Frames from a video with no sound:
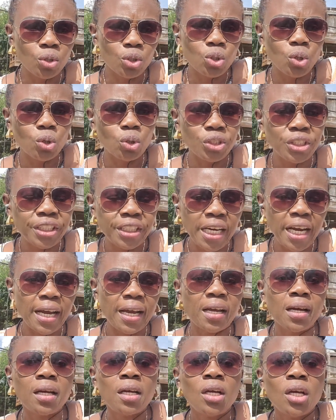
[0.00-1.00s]
So check
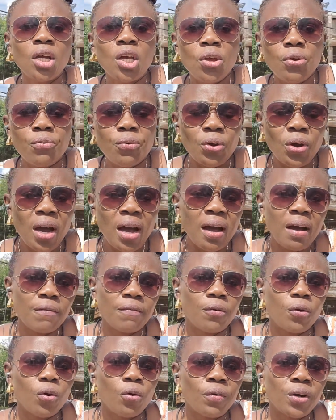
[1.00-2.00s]
if you
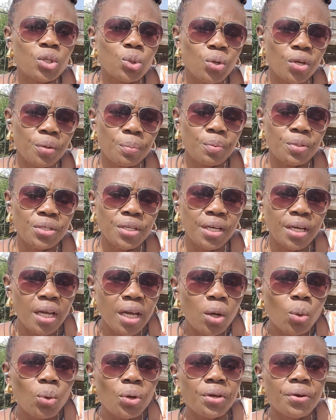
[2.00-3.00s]
have over 20%
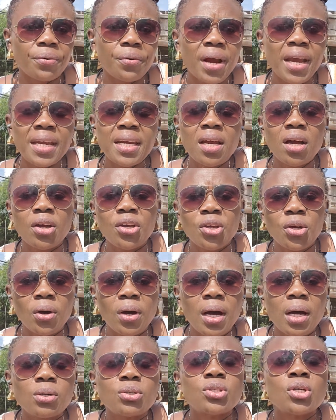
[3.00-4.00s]
equity right now in your
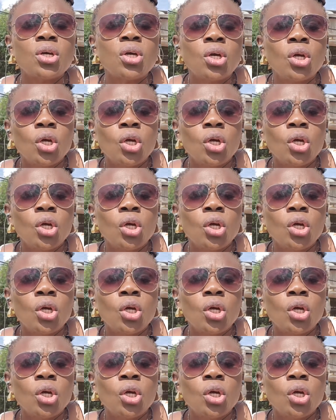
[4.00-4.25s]
house.